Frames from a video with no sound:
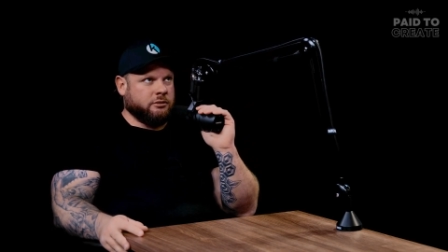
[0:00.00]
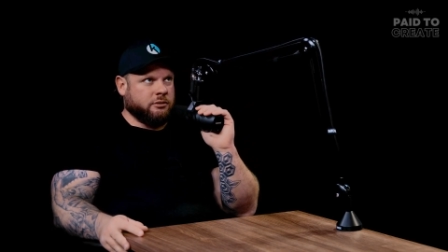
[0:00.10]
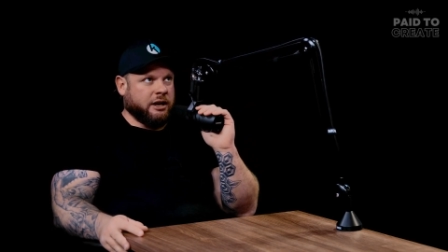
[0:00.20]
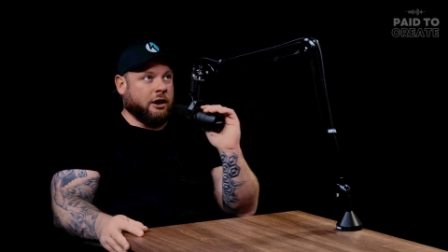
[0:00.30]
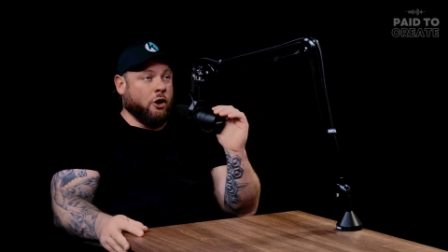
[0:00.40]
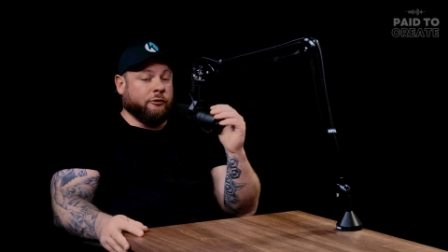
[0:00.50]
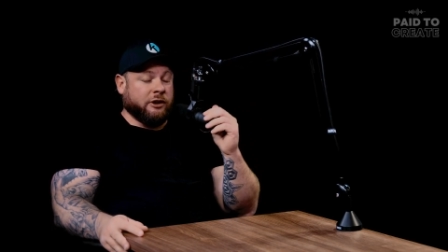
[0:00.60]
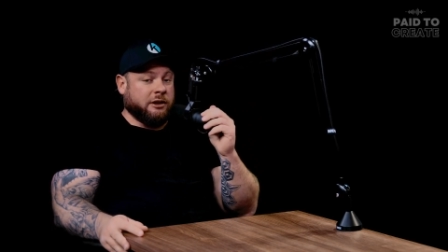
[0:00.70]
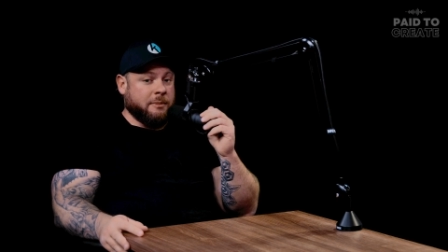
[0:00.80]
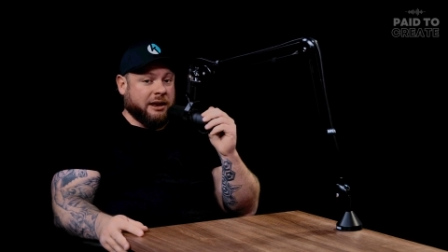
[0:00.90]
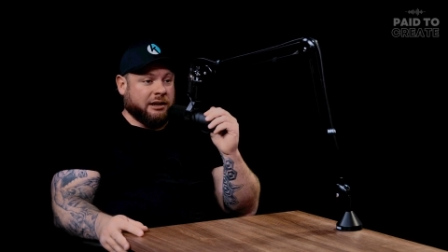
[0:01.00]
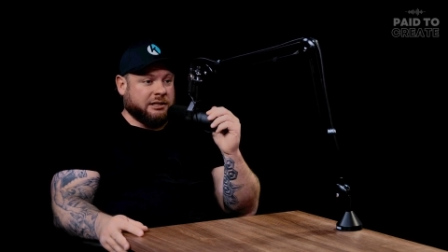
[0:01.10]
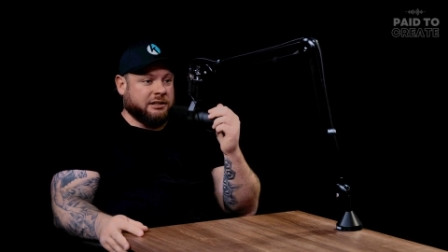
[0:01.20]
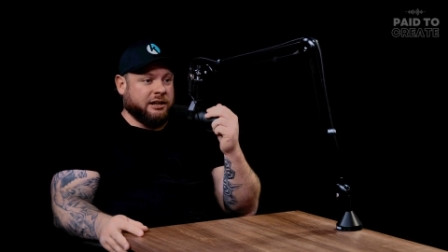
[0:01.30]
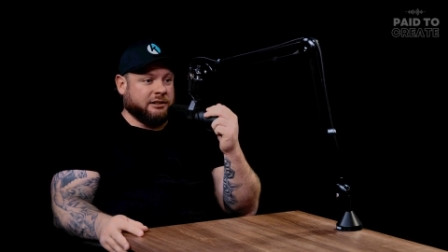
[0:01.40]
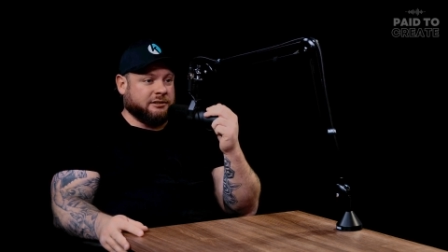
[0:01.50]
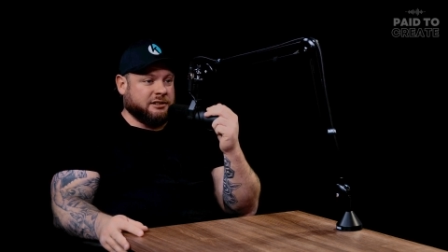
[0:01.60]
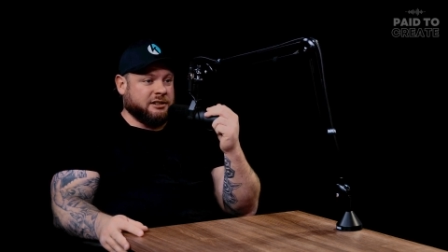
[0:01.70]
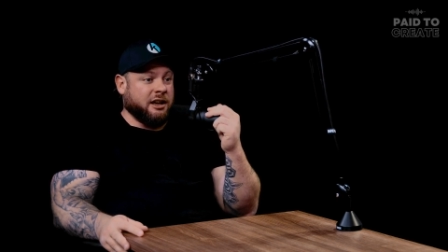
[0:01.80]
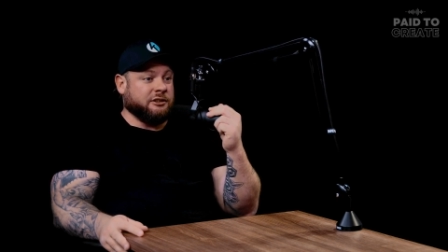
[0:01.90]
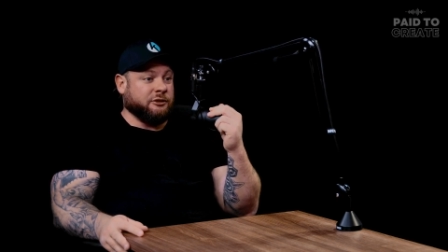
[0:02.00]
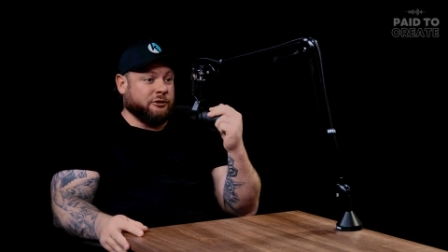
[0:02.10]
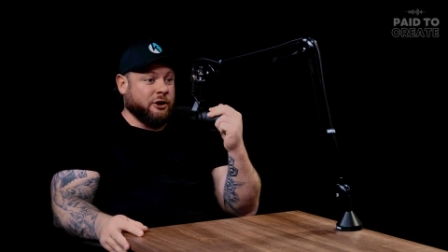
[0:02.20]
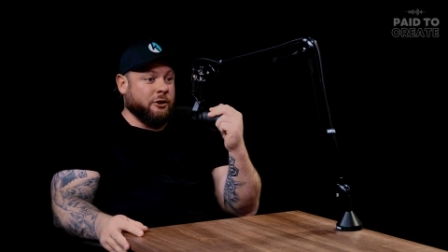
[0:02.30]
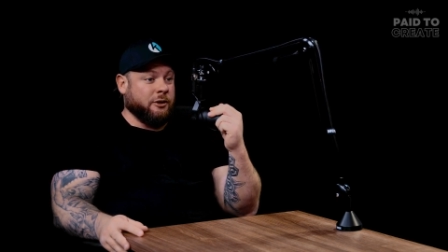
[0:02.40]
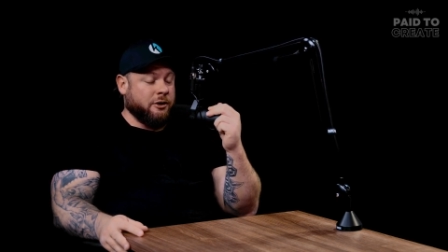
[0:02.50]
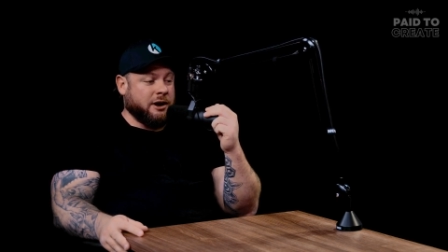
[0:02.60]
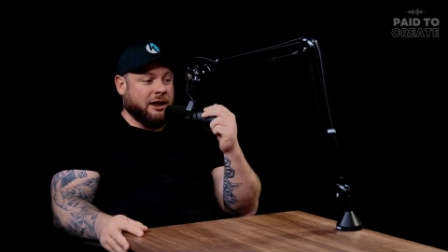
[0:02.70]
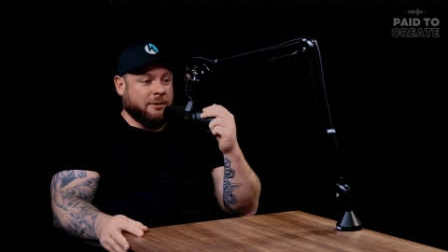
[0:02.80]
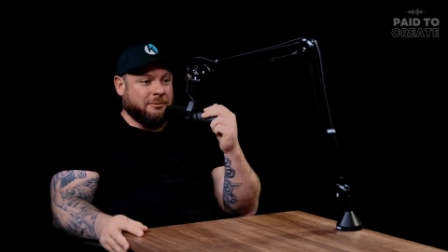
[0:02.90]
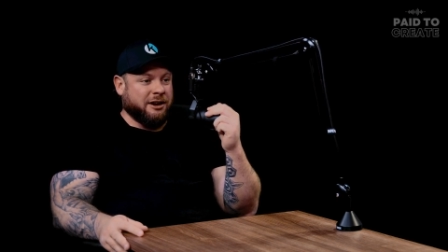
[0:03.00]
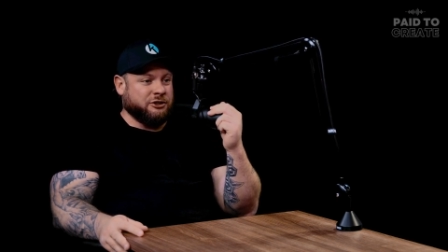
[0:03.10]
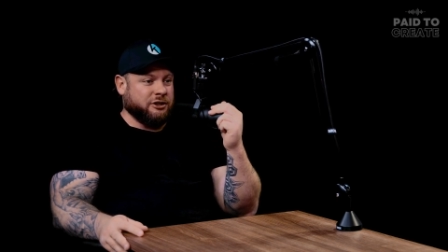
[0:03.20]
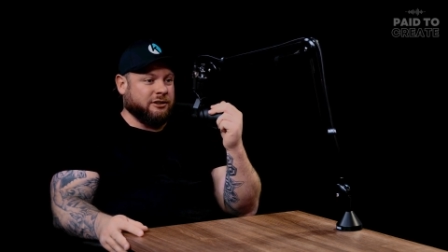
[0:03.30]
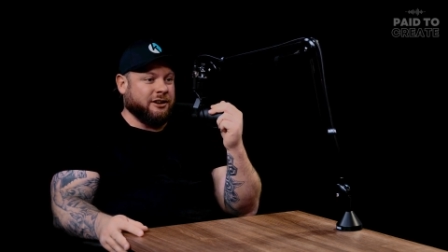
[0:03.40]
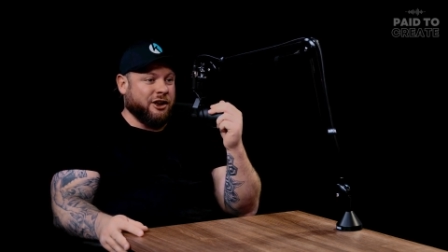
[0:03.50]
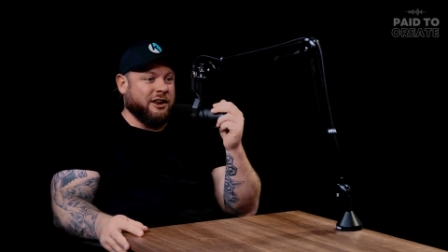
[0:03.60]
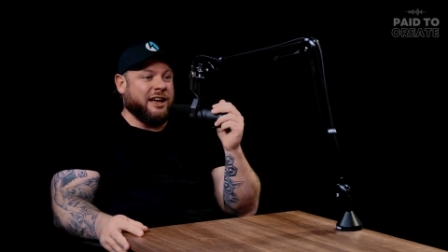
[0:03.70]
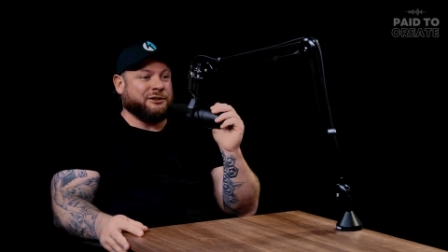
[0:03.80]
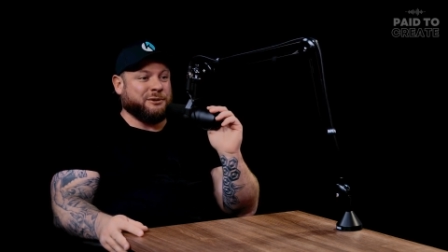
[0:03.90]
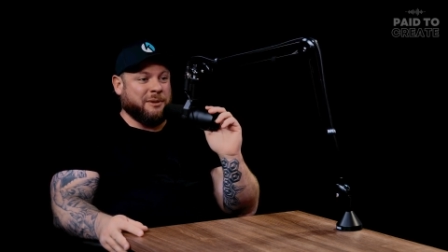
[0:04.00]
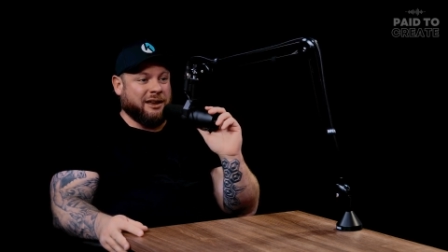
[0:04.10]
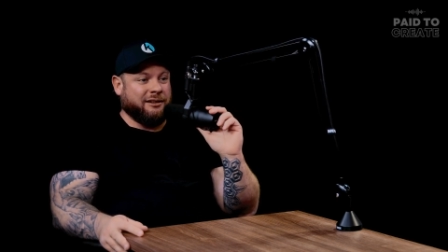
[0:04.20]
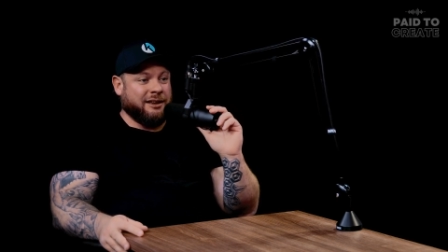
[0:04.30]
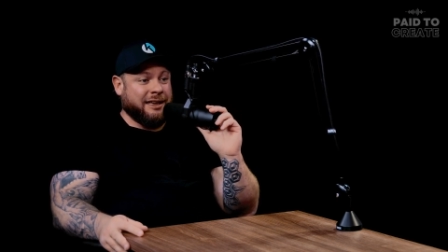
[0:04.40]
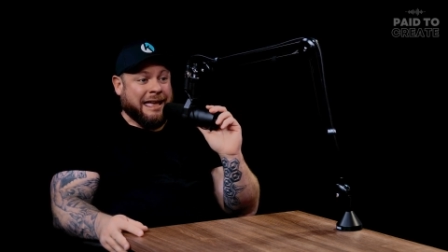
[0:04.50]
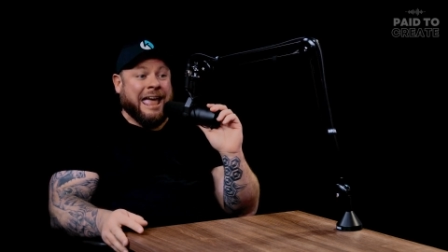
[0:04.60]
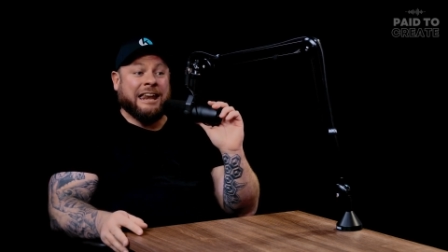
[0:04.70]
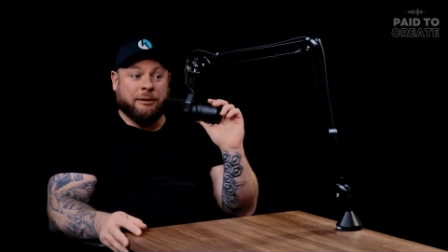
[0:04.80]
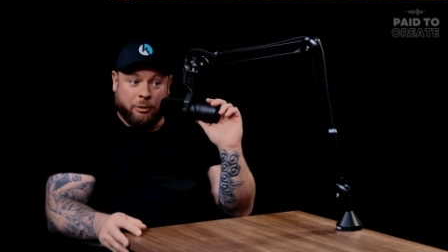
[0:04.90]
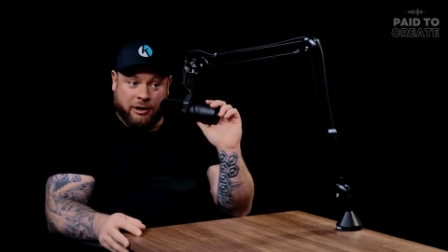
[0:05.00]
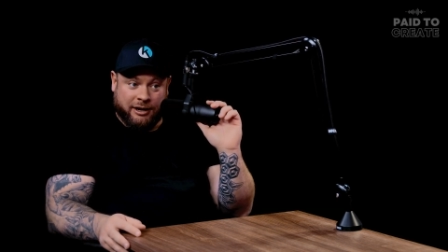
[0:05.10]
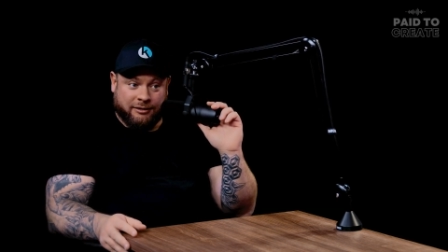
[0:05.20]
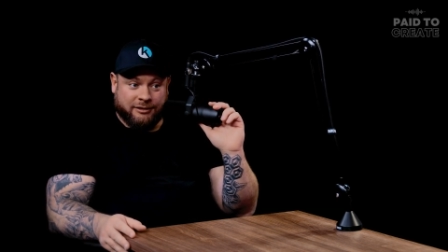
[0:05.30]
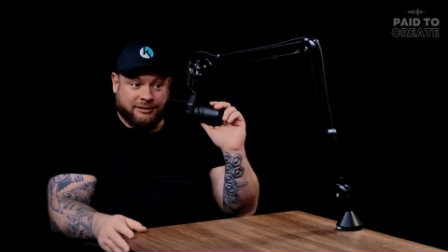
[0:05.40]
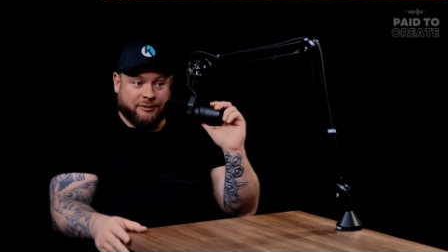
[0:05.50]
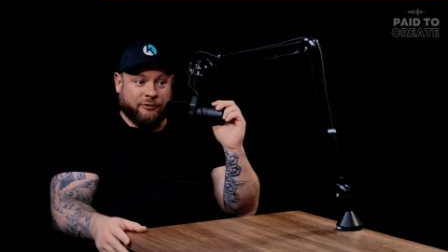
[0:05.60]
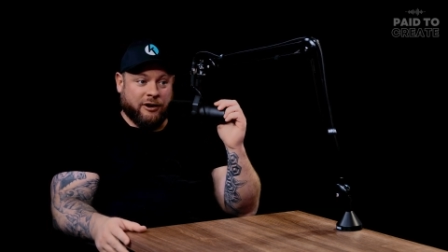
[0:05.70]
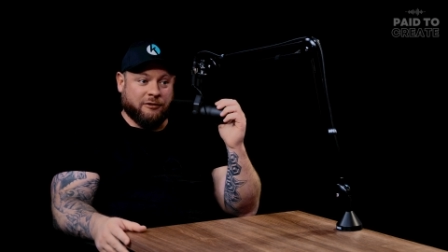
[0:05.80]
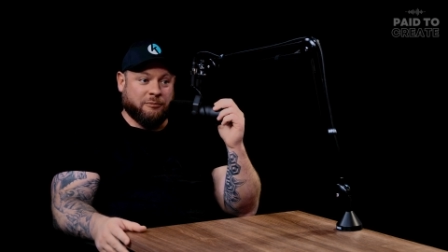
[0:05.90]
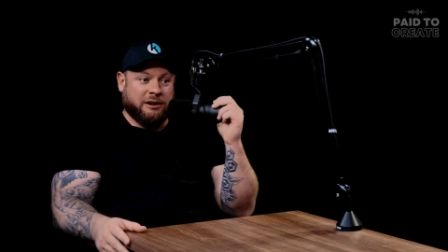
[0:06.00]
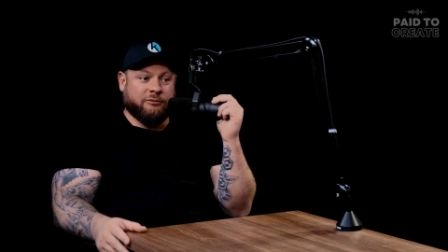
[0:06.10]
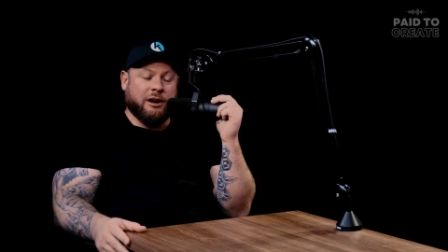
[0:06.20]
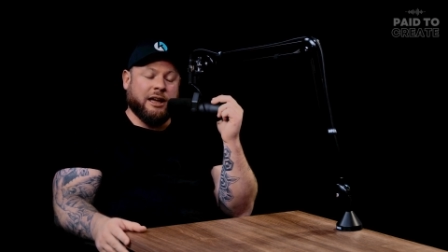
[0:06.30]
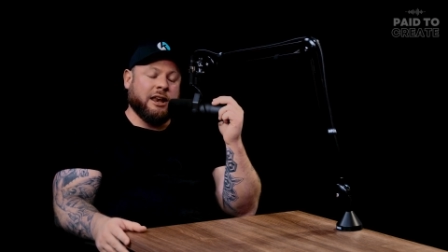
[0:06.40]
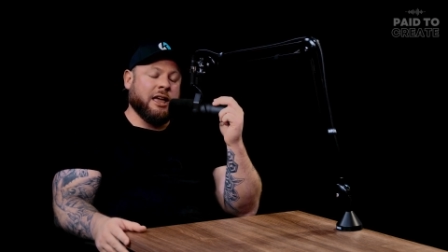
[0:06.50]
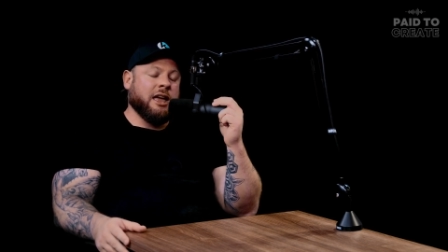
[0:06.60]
like hopefully the men listening start to go oh, okay maybe i shouldn't underestimate anybody that's in front of me right